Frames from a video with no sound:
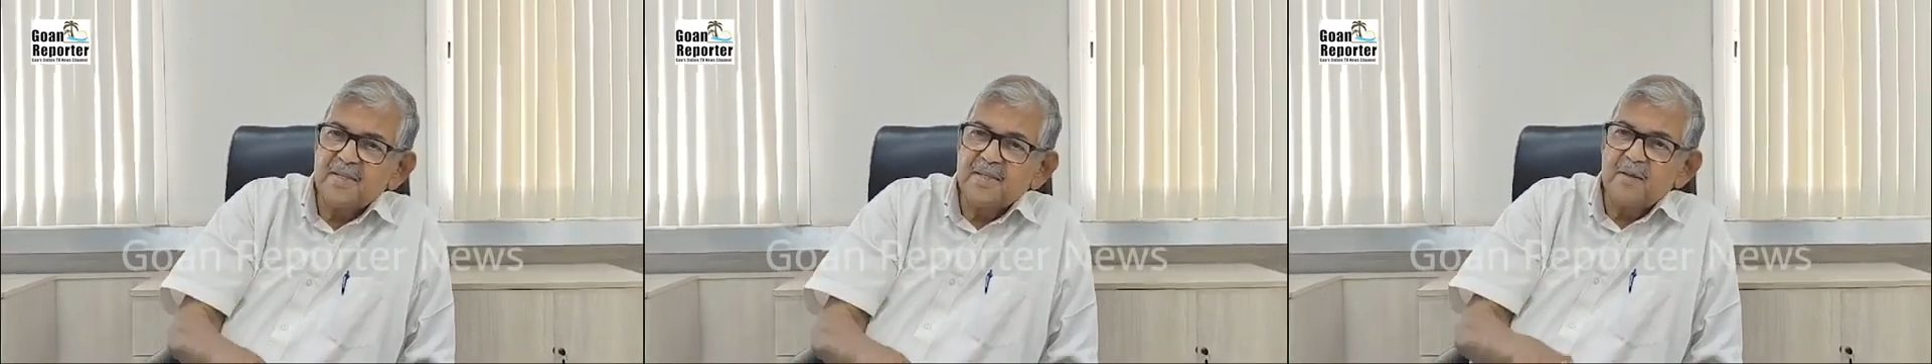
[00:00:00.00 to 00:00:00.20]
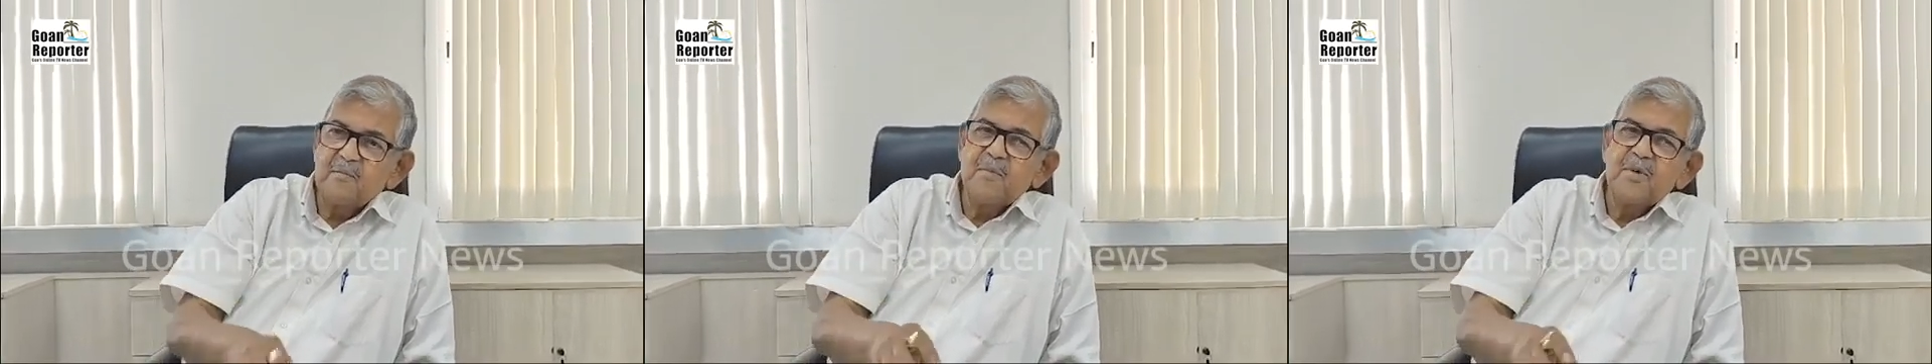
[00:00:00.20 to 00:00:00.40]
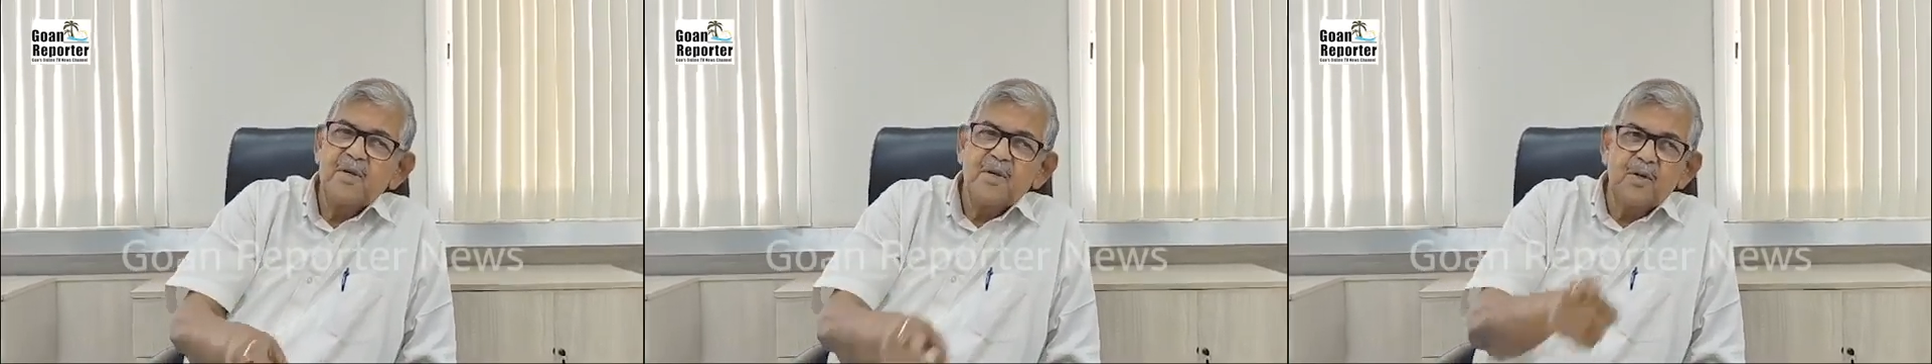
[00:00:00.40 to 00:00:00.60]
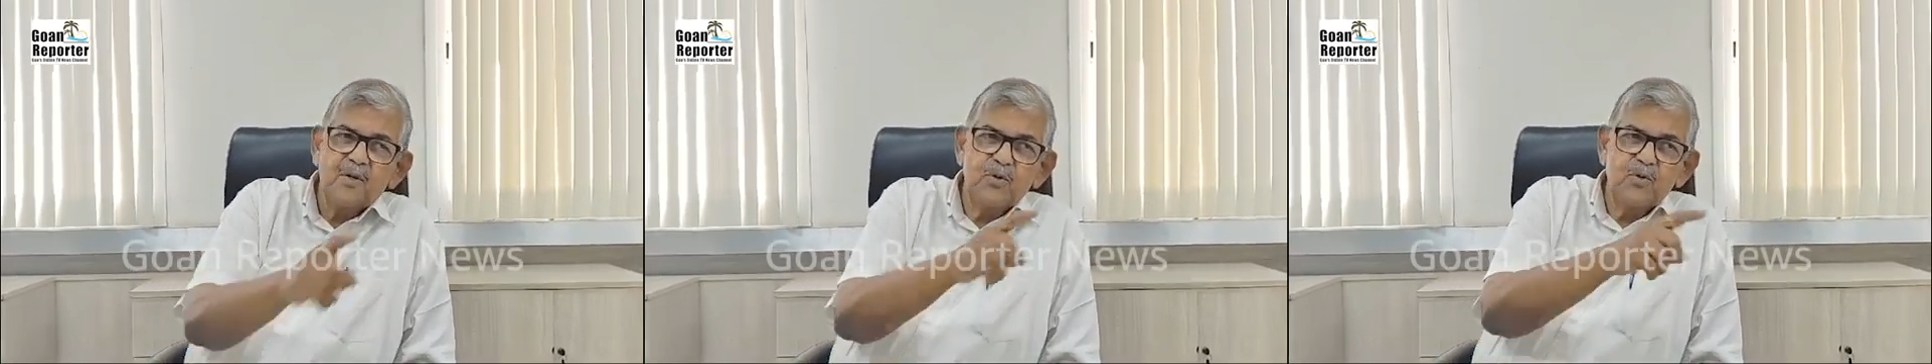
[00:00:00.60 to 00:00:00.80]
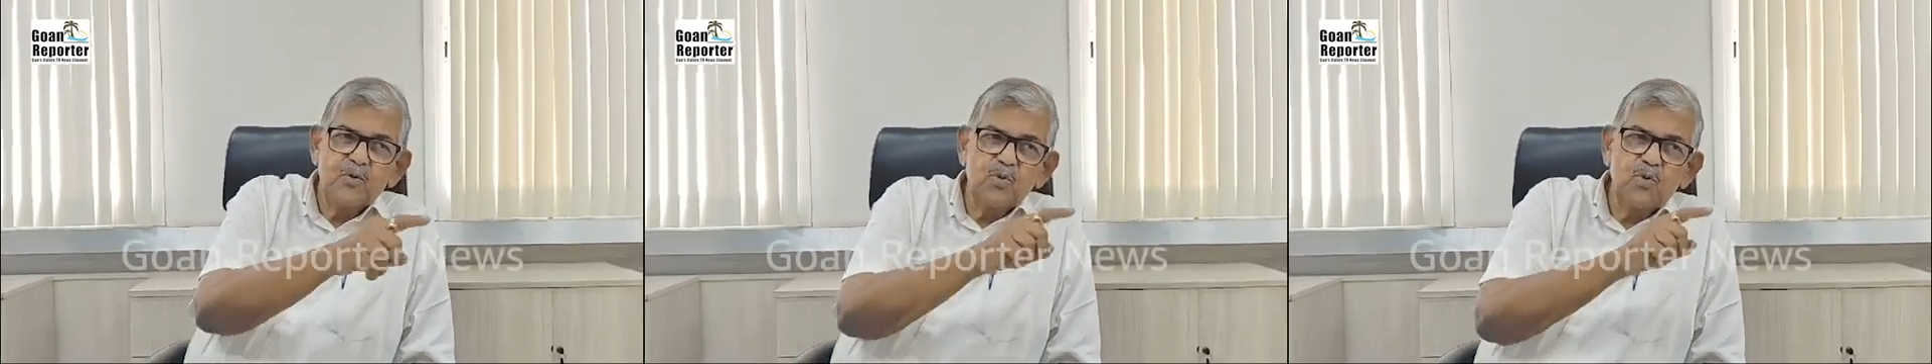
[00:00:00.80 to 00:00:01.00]
time
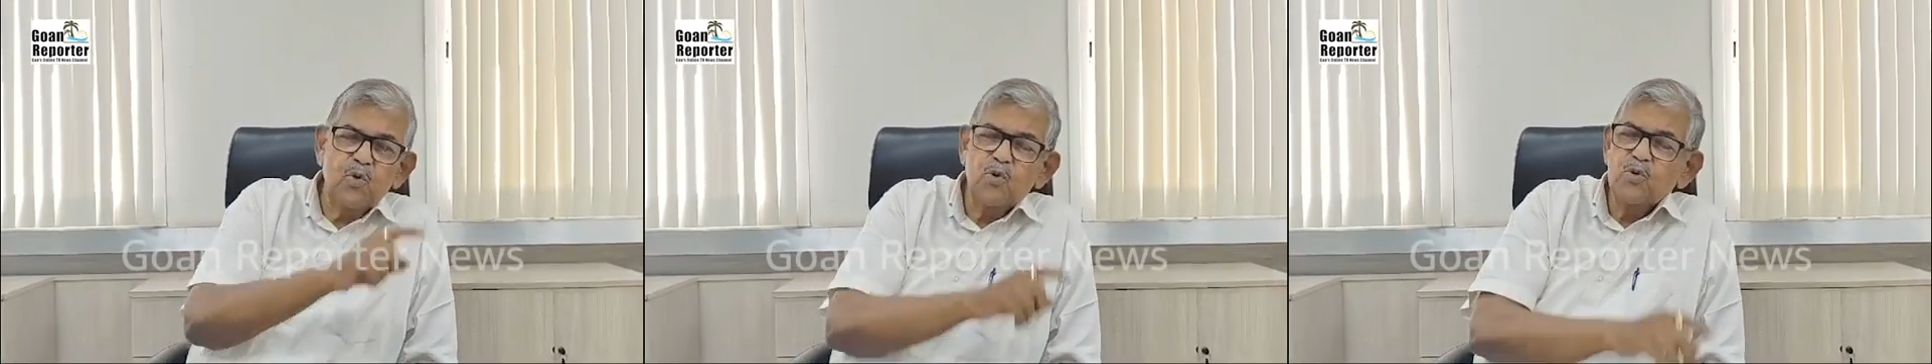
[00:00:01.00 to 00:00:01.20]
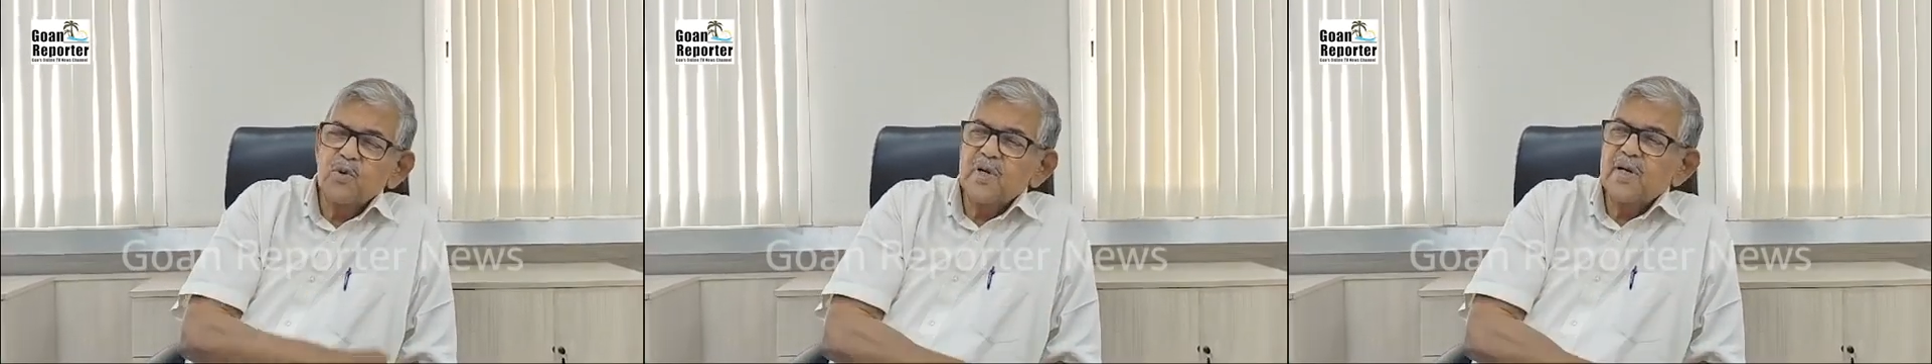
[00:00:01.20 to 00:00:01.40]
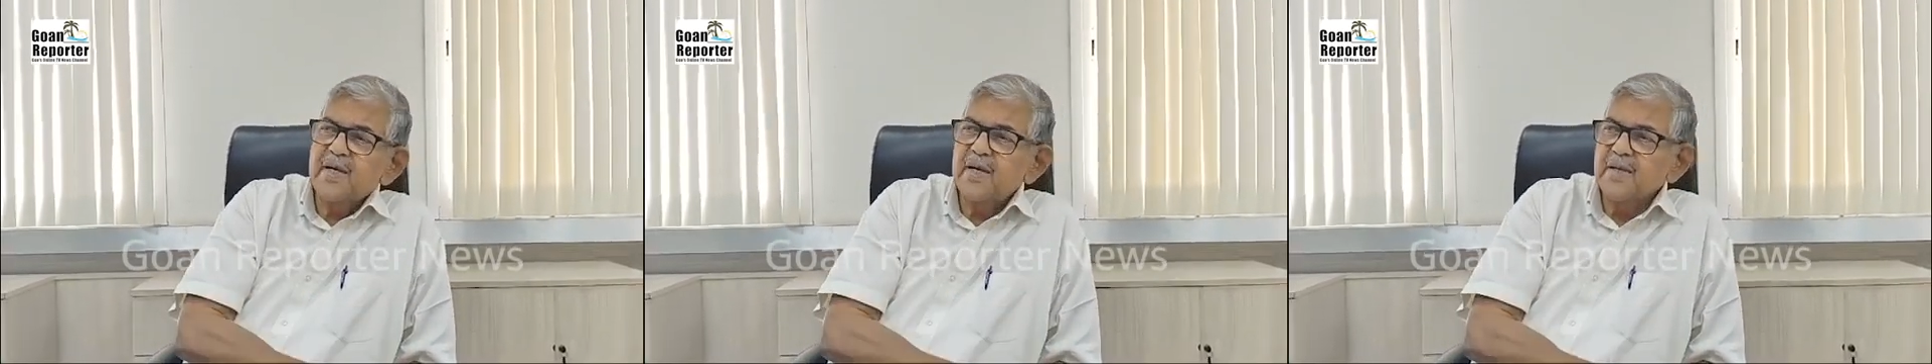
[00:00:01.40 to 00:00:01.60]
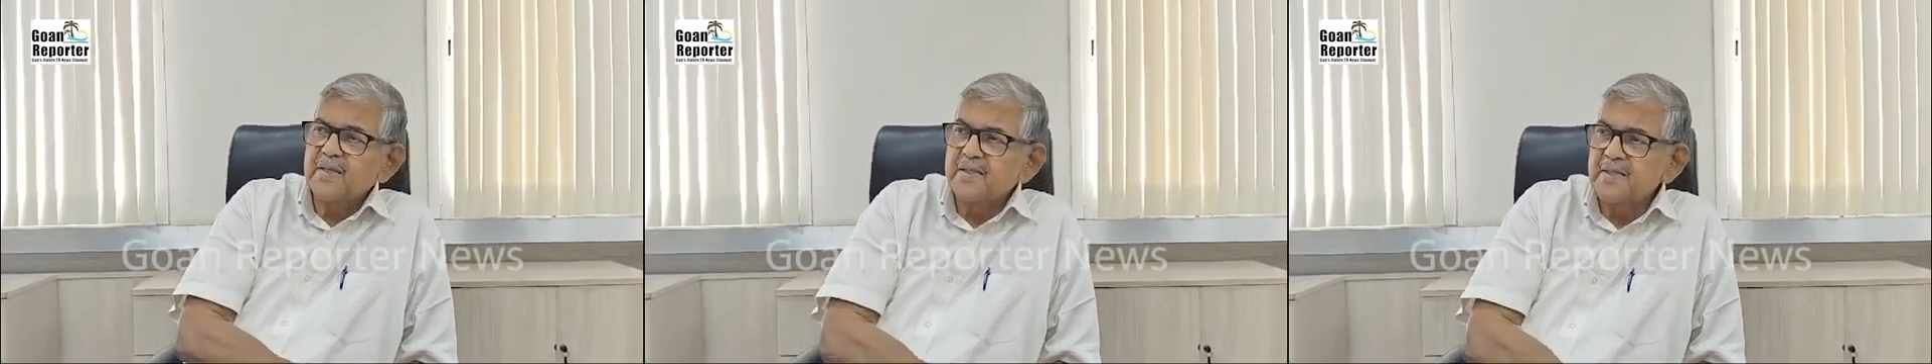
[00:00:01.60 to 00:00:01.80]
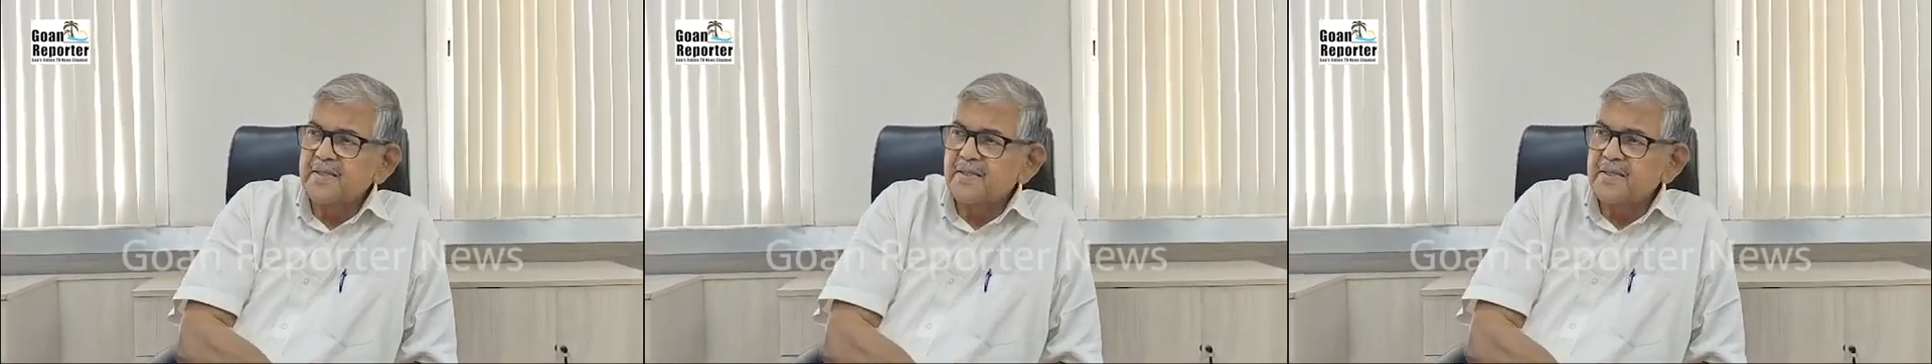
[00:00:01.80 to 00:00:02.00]
to go to conduct
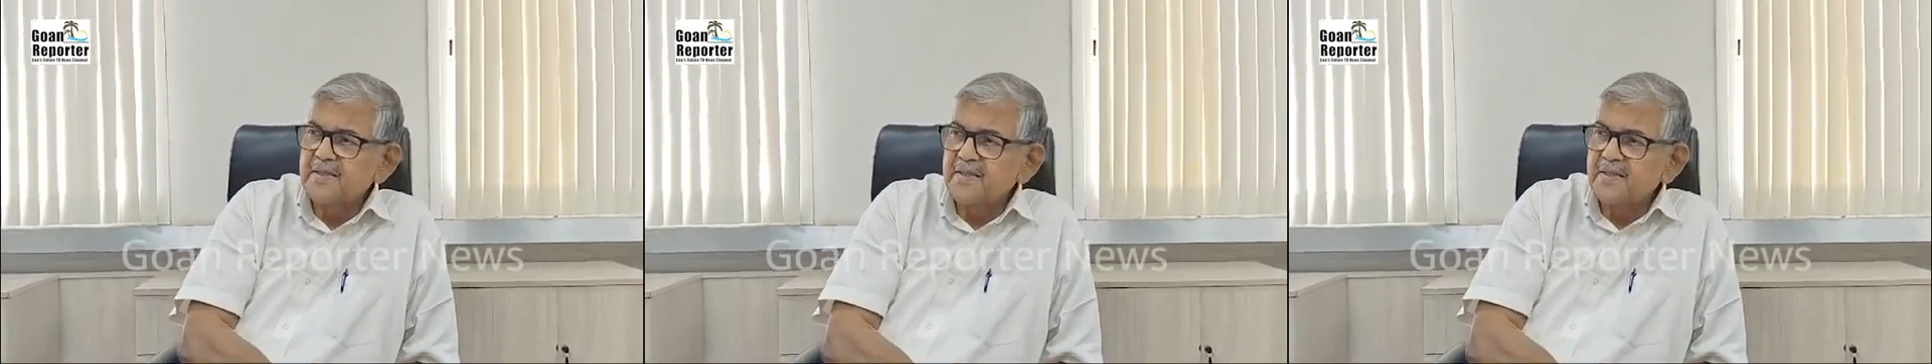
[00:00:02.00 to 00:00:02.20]
the